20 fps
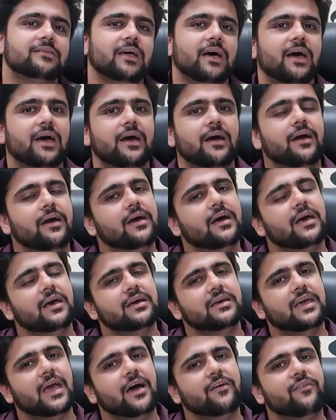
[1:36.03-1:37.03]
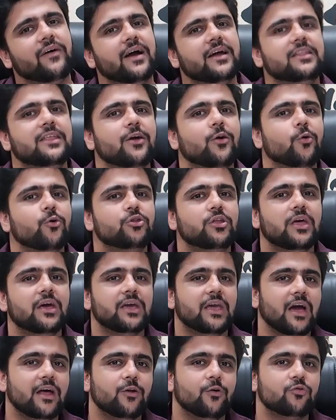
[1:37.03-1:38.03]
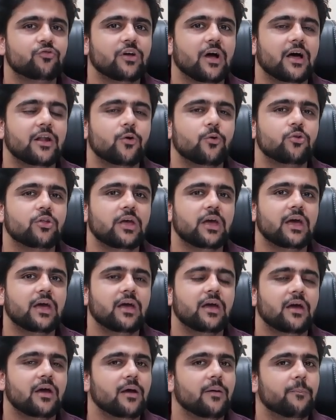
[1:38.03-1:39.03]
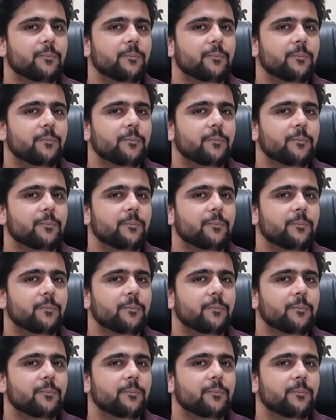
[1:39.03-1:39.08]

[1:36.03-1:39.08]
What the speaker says: what the benefits are, and what the drawbacks are.